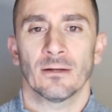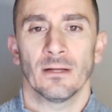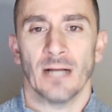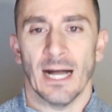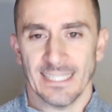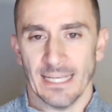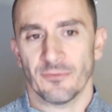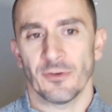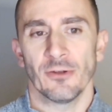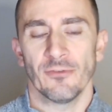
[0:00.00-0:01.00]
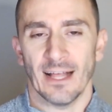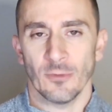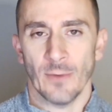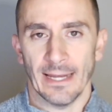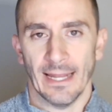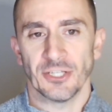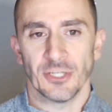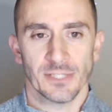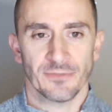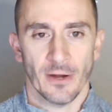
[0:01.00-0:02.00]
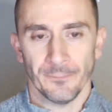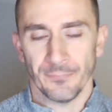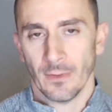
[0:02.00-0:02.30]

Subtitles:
concepts for you to evaluate and choose from.